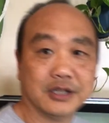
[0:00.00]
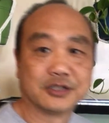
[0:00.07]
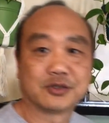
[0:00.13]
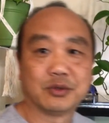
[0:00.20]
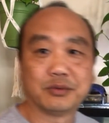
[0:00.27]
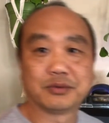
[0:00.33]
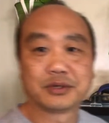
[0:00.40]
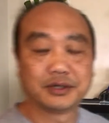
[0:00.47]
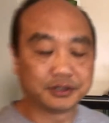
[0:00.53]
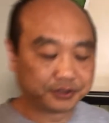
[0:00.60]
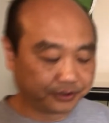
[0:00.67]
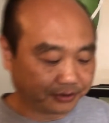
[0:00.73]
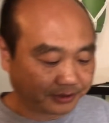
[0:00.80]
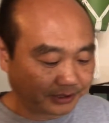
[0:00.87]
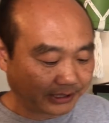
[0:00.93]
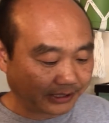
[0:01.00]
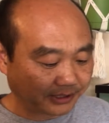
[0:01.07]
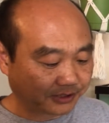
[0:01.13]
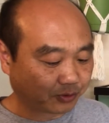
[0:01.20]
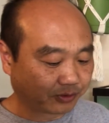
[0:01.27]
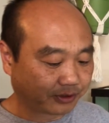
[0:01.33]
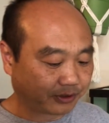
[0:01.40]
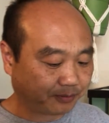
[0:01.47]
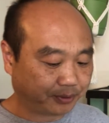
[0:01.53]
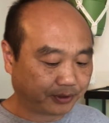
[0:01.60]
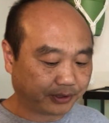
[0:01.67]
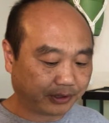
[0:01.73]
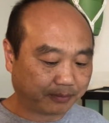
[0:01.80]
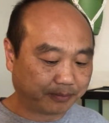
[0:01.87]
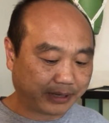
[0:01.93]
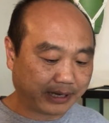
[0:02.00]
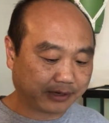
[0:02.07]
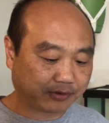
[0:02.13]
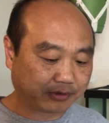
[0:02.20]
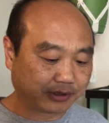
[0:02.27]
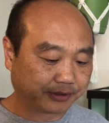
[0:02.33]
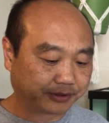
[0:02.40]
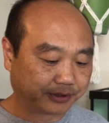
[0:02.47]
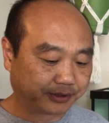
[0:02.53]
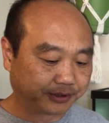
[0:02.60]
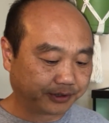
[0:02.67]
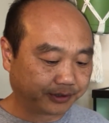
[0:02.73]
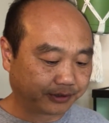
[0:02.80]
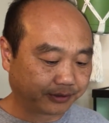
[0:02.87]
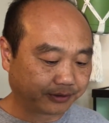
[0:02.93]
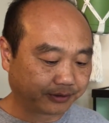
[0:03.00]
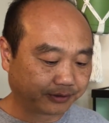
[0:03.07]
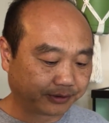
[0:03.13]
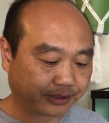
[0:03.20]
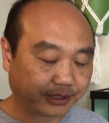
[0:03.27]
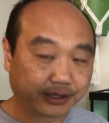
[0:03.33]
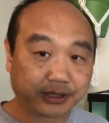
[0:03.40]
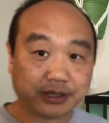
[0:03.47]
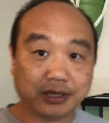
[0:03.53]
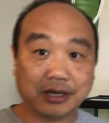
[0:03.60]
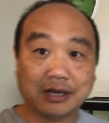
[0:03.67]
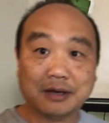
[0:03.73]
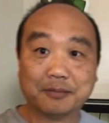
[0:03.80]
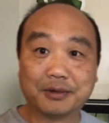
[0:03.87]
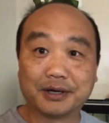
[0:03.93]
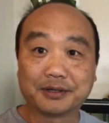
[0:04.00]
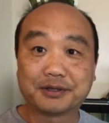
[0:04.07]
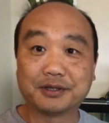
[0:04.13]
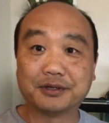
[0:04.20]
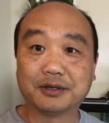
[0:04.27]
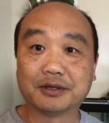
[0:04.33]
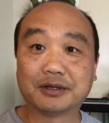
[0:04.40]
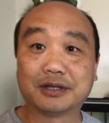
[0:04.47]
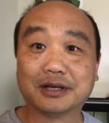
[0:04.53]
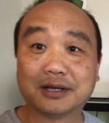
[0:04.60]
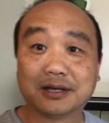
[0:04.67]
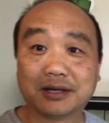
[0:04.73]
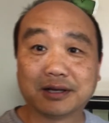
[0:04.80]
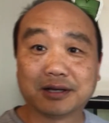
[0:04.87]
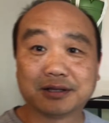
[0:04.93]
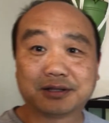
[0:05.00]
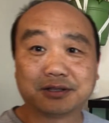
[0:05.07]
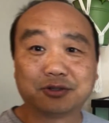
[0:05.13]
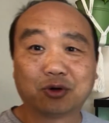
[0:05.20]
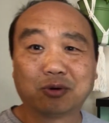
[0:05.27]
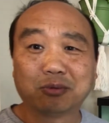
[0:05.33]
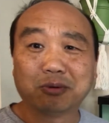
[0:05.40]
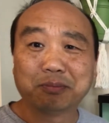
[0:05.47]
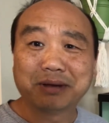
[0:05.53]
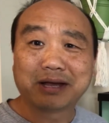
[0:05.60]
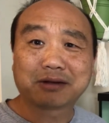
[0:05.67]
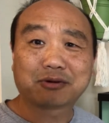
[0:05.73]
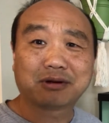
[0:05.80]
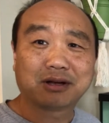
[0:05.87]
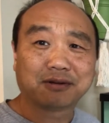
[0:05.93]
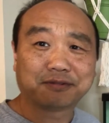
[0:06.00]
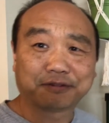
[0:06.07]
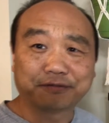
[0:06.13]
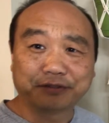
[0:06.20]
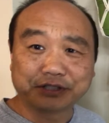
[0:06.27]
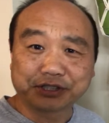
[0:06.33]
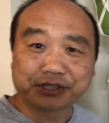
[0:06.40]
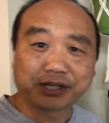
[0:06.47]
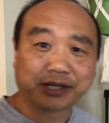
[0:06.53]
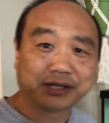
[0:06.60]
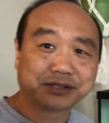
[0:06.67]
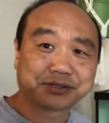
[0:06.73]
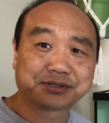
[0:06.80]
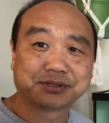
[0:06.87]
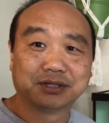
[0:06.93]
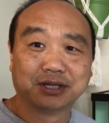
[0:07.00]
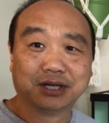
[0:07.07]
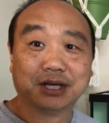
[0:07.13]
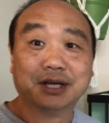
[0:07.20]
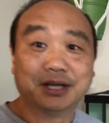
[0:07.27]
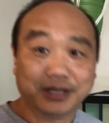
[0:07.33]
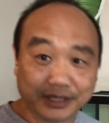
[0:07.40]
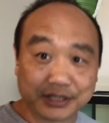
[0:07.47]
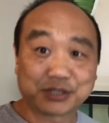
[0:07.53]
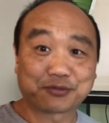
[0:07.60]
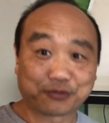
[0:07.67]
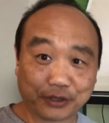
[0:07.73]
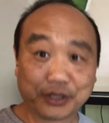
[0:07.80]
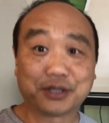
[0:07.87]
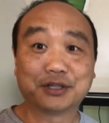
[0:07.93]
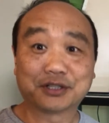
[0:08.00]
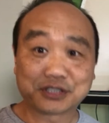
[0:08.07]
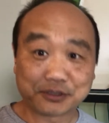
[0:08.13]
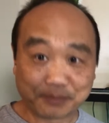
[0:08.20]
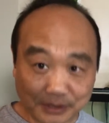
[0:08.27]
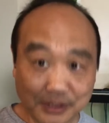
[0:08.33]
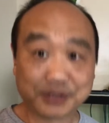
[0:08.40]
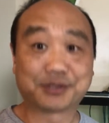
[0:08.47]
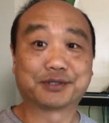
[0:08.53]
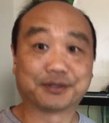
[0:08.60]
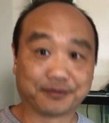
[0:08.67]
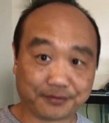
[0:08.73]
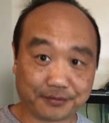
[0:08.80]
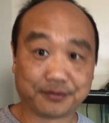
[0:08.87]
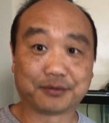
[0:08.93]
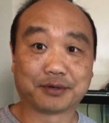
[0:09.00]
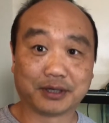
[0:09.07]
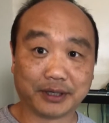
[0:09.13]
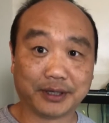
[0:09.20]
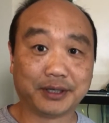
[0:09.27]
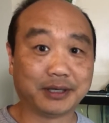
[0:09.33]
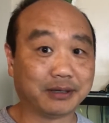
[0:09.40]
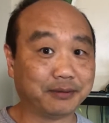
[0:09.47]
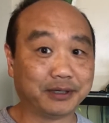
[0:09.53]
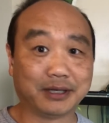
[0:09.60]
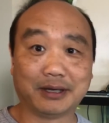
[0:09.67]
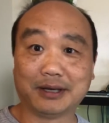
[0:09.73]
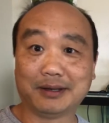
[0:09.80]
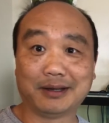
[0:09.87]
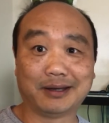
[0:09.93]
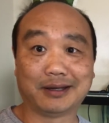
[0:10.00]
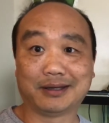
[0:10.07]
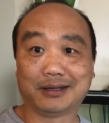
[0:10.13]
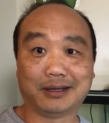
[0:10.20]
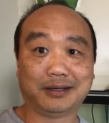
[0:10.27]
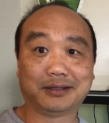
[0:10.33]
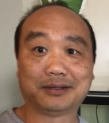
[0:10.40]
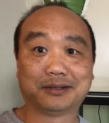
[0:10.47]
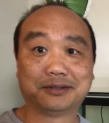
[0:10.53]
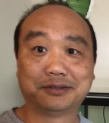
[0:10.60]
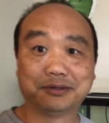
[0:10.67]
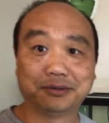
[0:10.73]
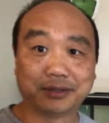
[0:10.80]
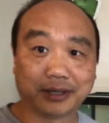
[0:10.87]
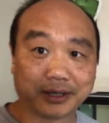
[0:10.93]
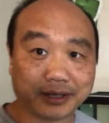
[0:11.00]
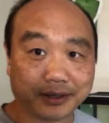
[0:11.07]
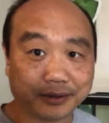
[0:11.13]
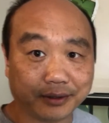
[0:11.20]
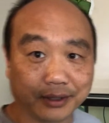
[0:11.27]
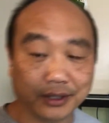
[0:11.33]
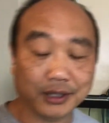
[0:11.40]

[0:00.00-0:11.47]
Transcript: So what we're going to do today is we're going to put a background on here, okay? But the normal background for fish tanks, it's freaking expensive, right? I mean, I ain't gonna do that.